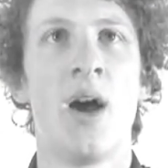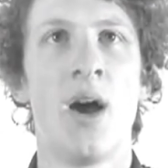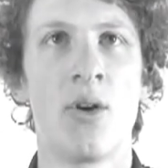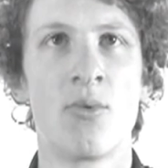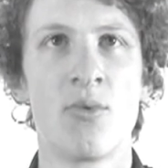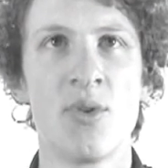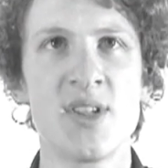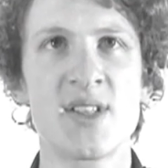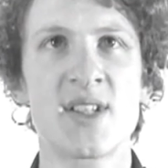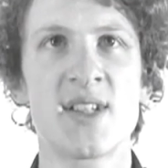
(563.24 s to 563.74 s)
A
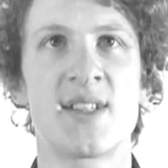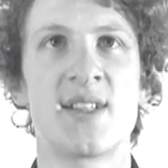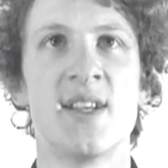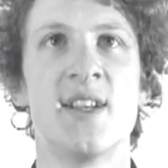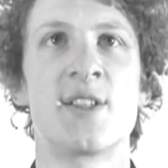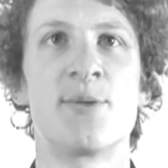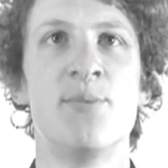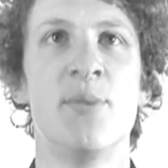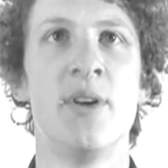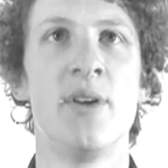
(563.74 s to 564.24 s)
risk
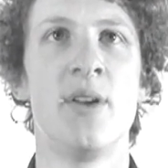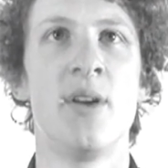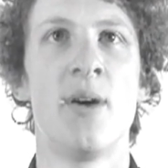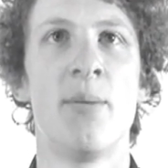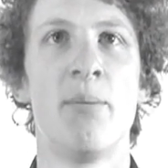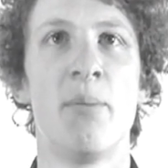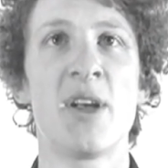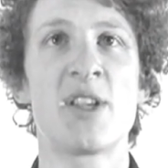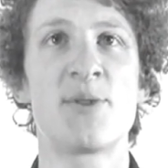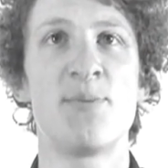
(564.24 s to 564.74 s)
assessment
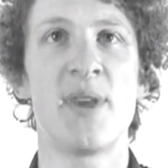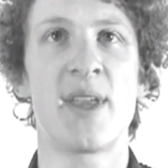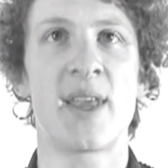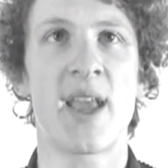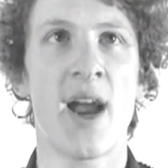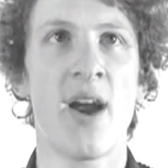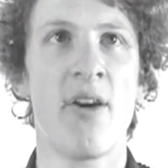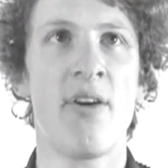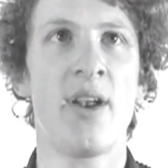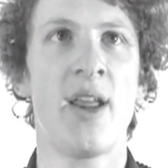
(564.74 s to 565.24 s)
must be
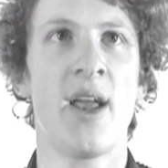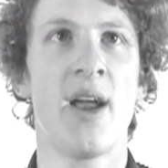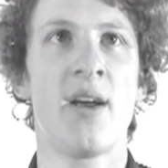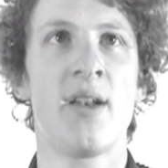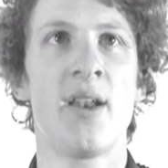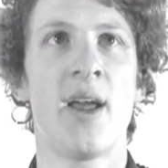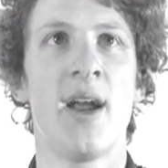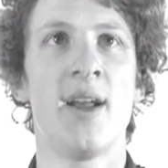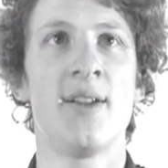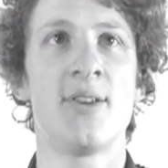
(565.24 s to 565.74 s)
carried
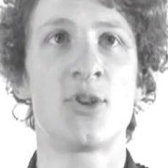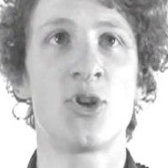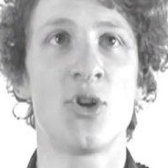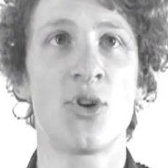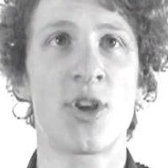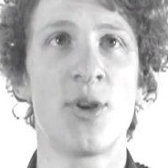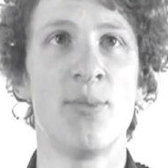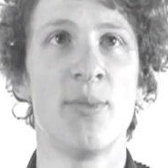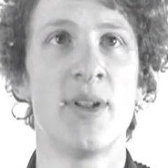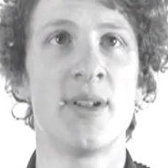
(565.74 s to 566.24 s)
out and
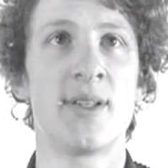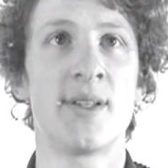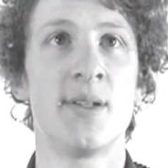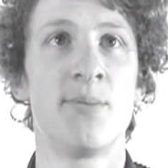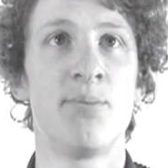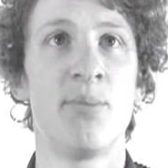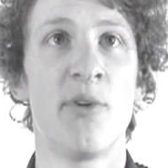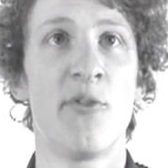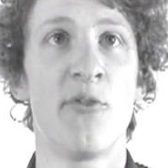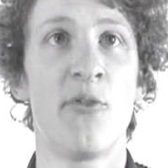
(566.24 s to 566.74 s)

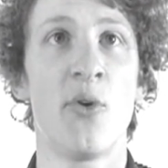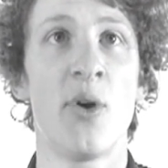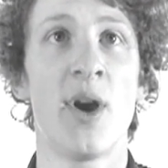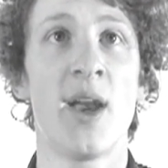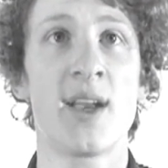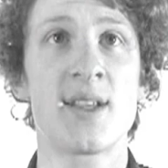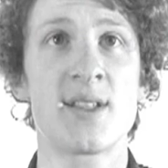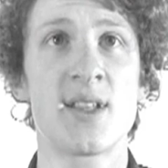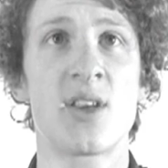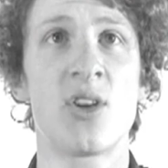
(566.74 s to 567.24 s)
documented before
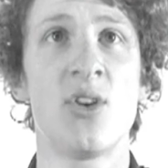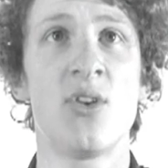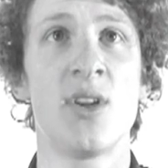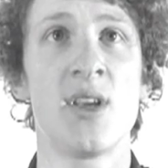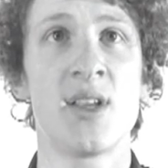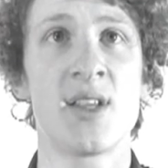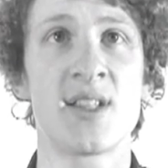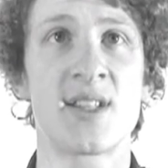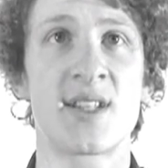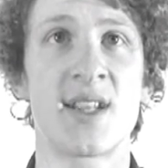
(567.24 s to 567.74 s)

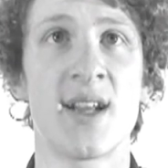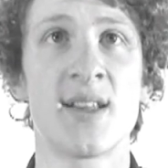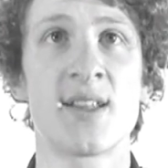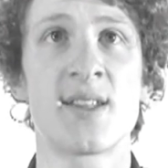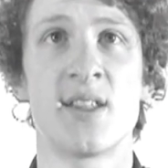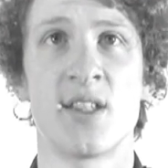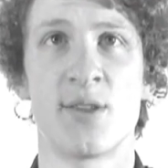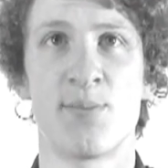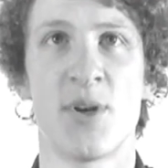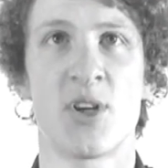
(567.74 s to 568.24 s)
executing stunts
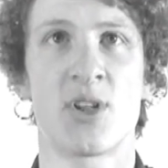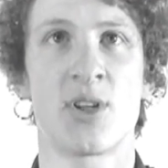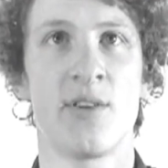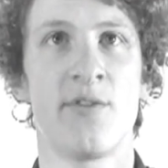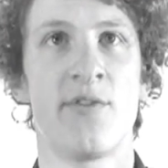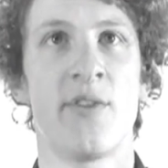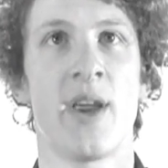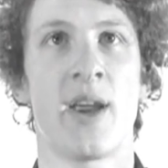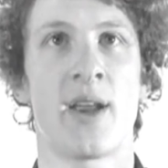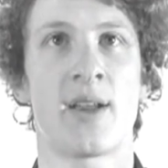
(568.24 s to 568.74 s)
and special
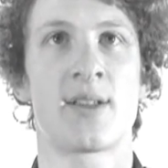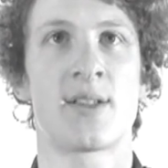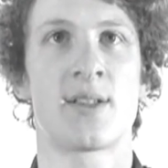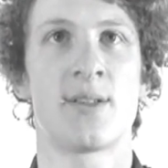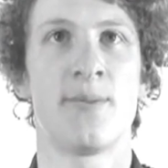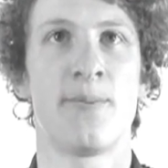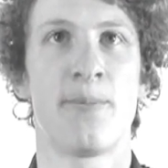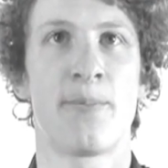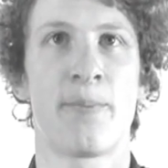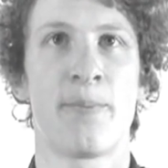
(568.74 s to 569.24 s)
effects.
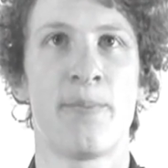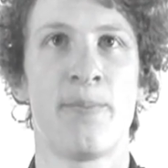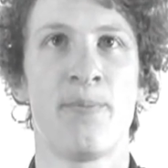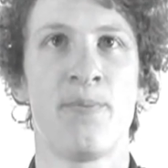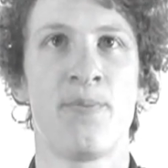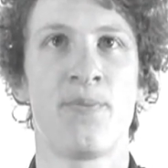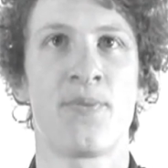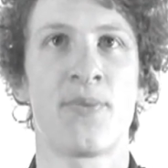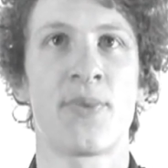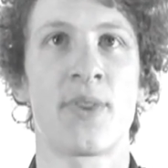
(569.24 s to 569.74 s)

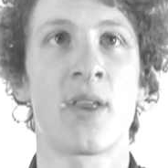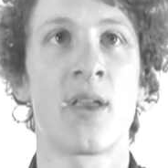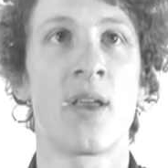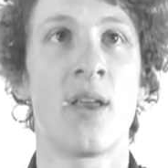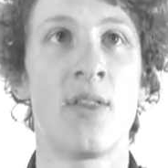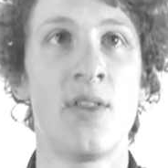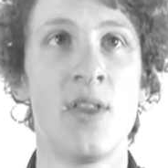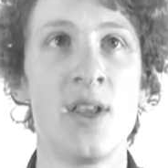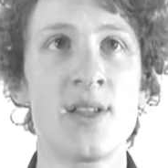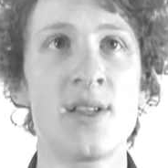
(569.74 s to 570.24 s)

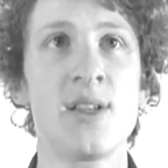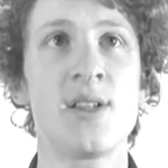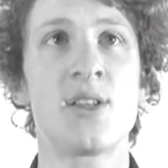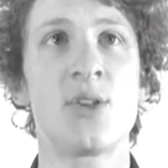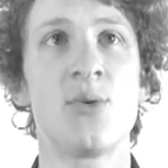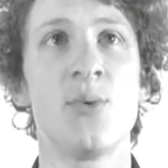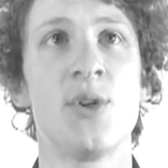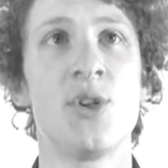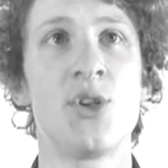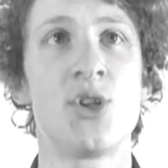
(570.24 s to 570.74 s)
This is
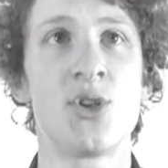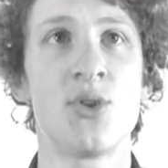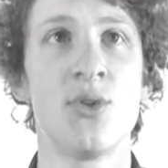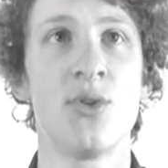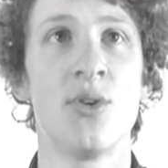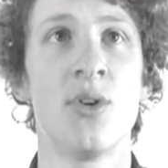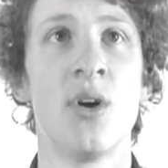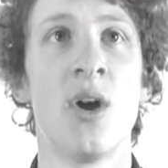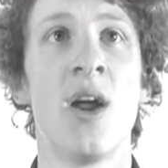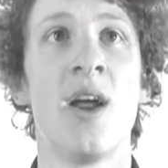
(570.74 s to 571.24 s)
to
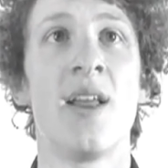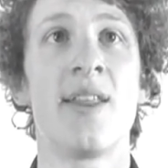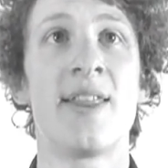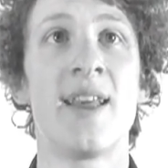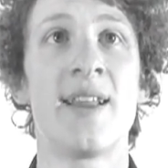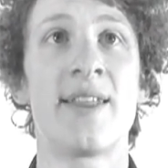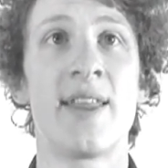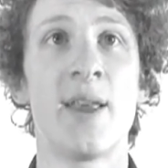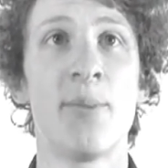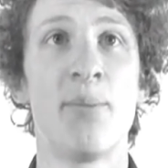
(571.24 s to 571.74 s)
ensure
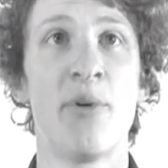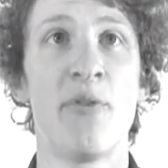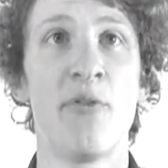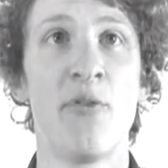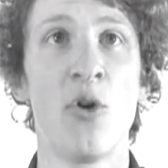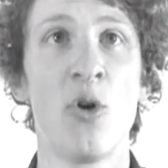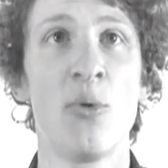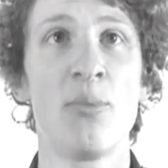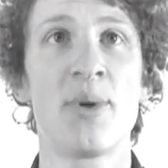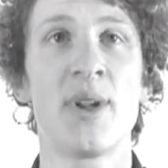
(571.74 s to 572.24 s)
that they're
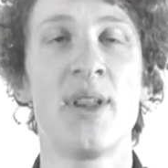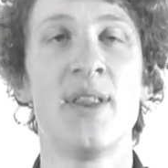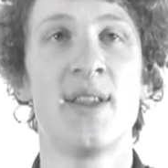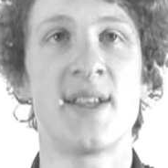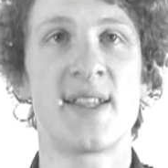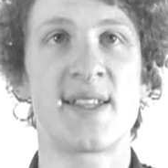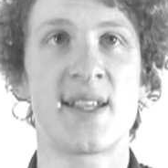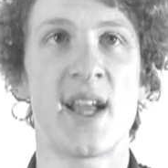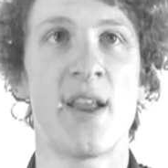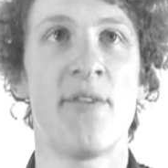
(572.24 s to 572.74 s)
performed in the
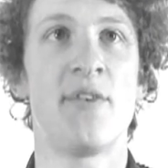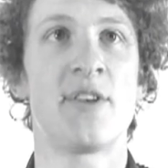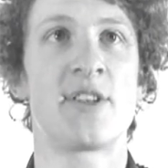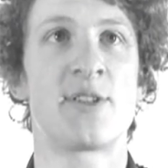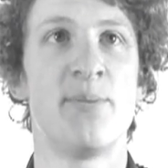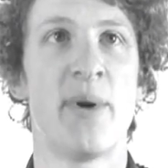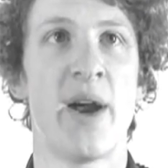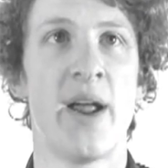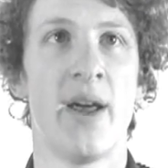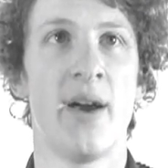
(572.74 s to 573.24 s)

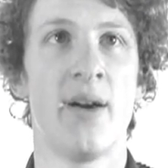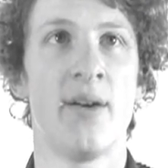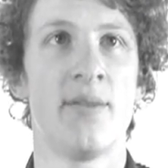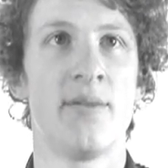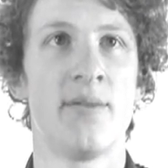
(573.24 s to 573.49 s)
safest manner.